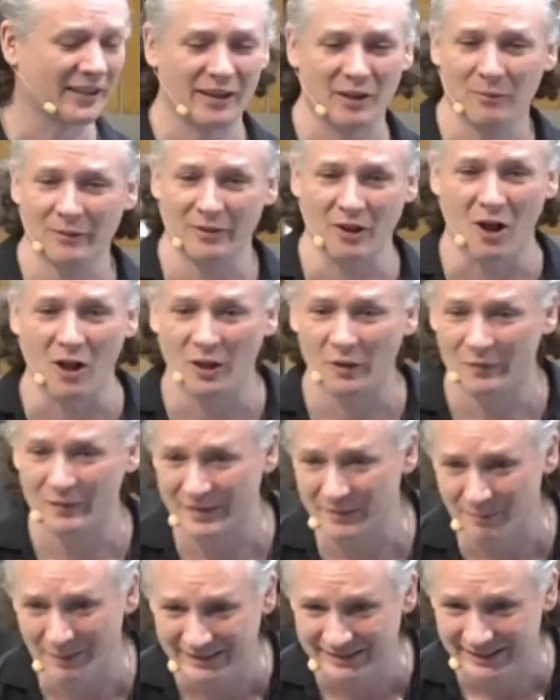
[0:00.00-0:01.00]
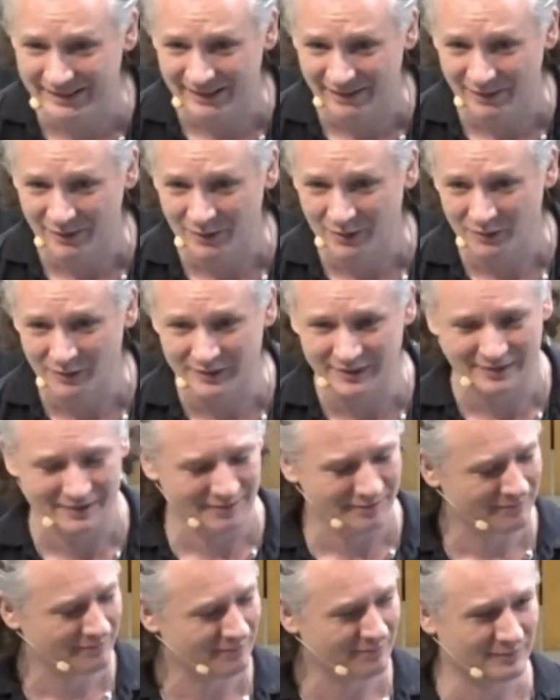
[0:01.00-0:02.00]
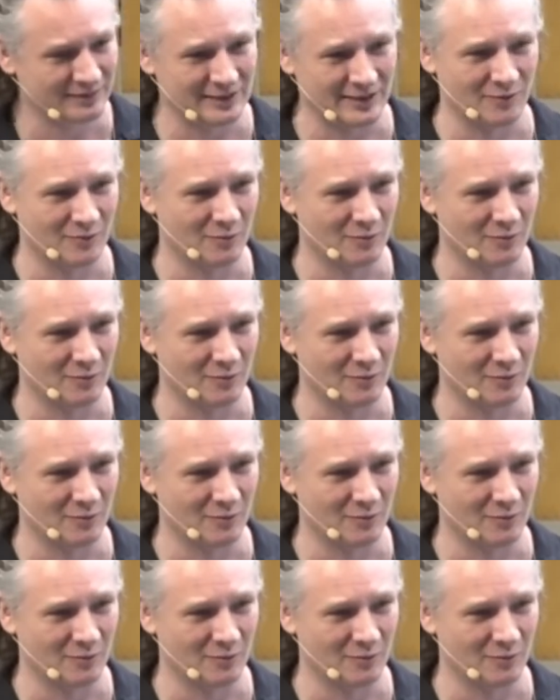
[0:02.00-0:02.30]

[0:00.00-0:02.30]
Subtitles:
with all of his might to get loose, didn't